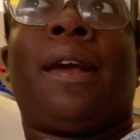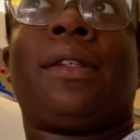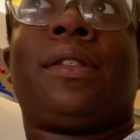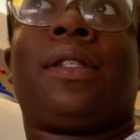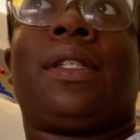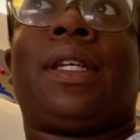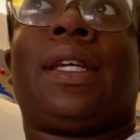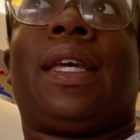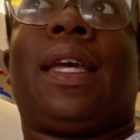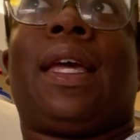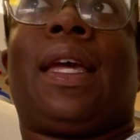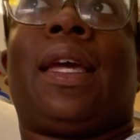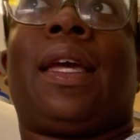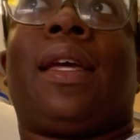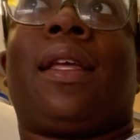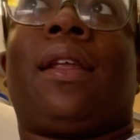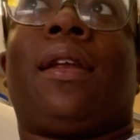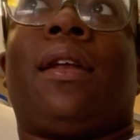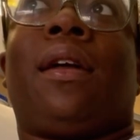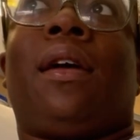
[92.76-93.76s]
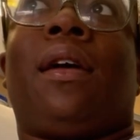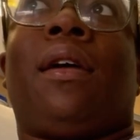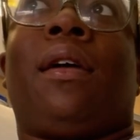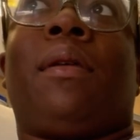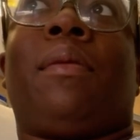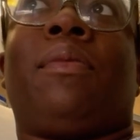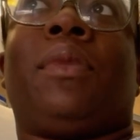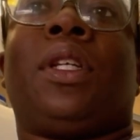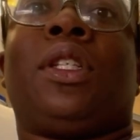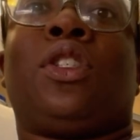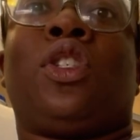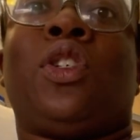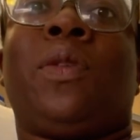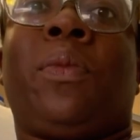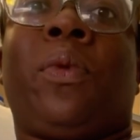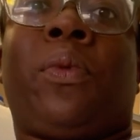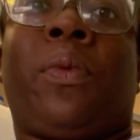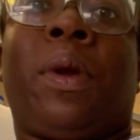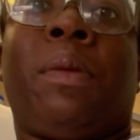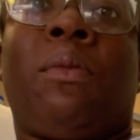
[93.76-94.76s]
to get the
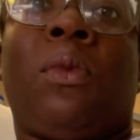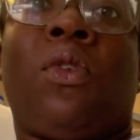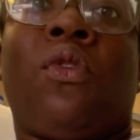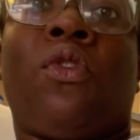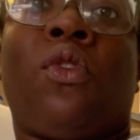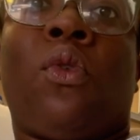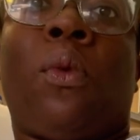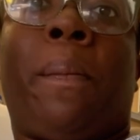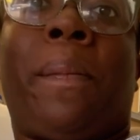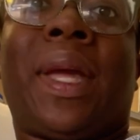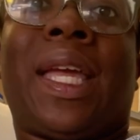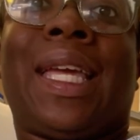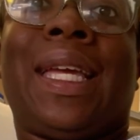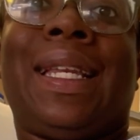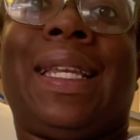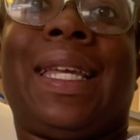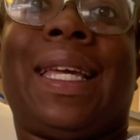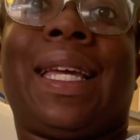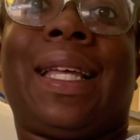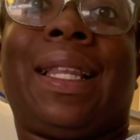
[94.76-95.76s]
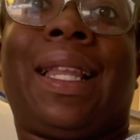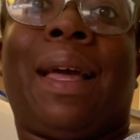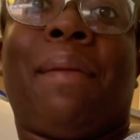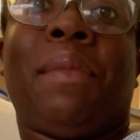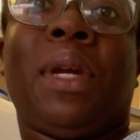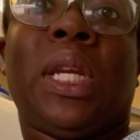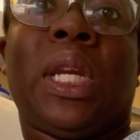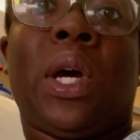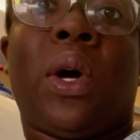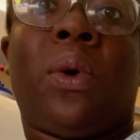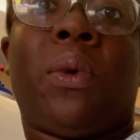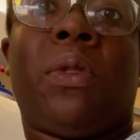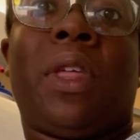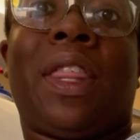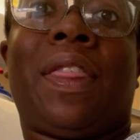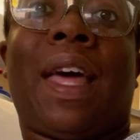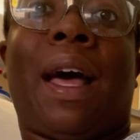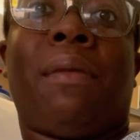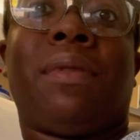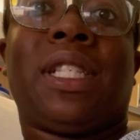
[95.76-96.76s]
tubal removal, but he did let me know
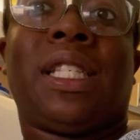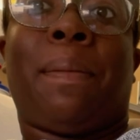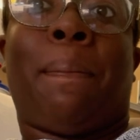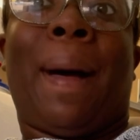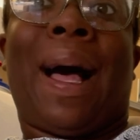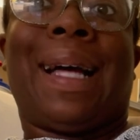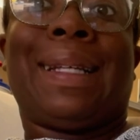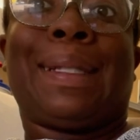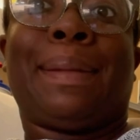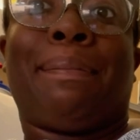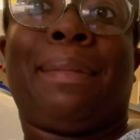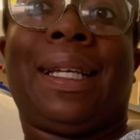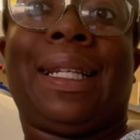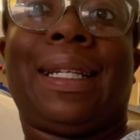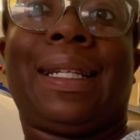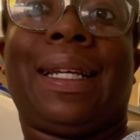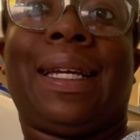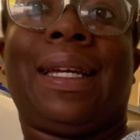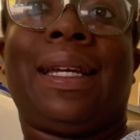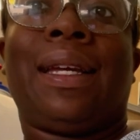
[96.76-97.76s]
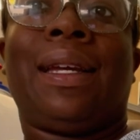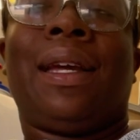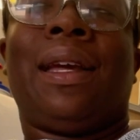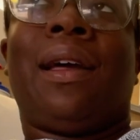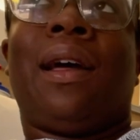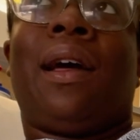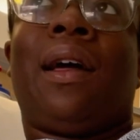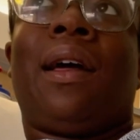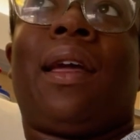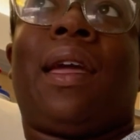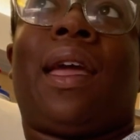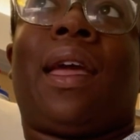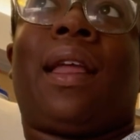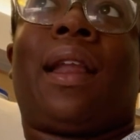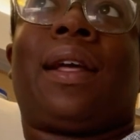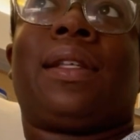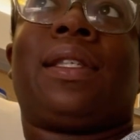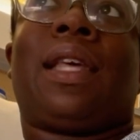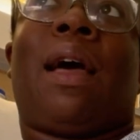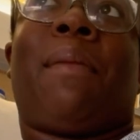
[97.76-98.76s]
that that was a possibility, and
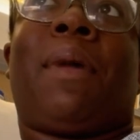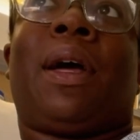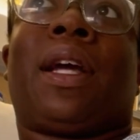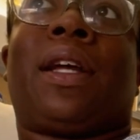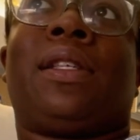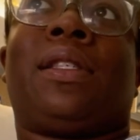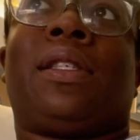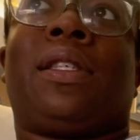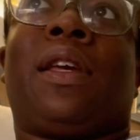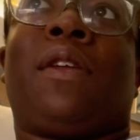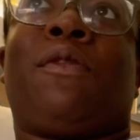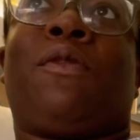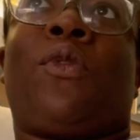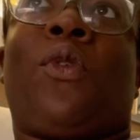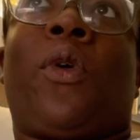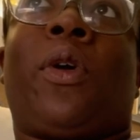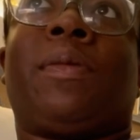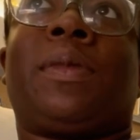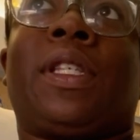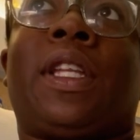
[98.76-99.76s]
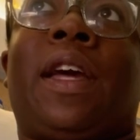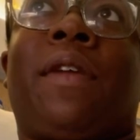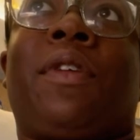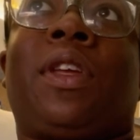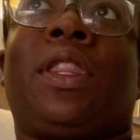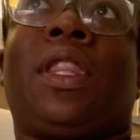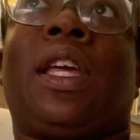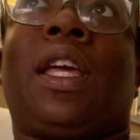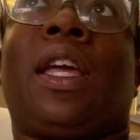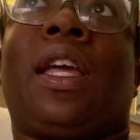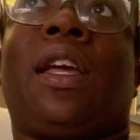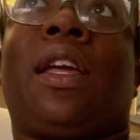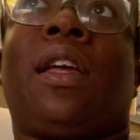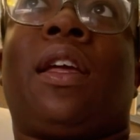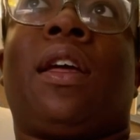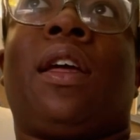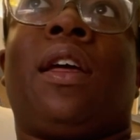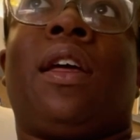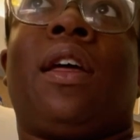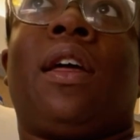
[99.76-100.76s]
I signed my consent forms and
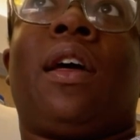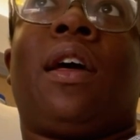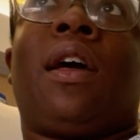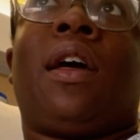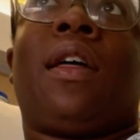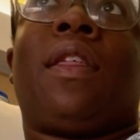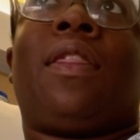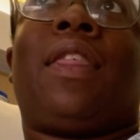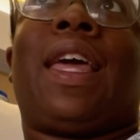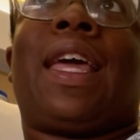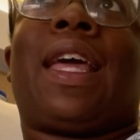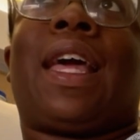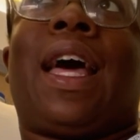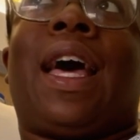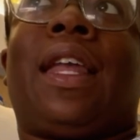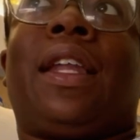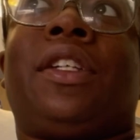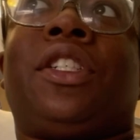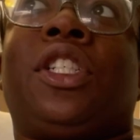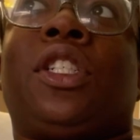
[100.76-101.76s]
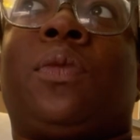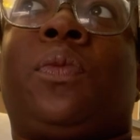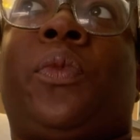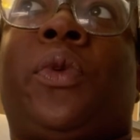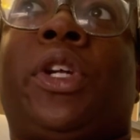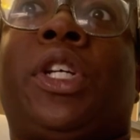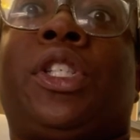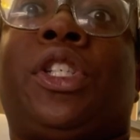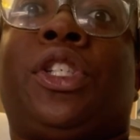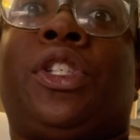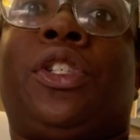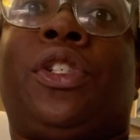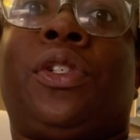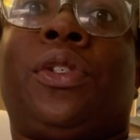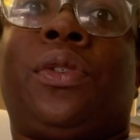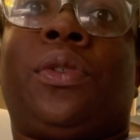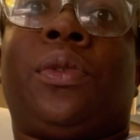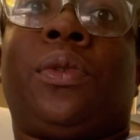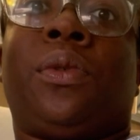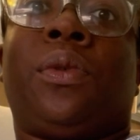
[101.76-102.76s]
everything. They kind of just wanted to
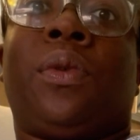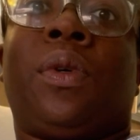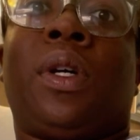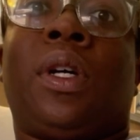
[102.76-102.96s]
do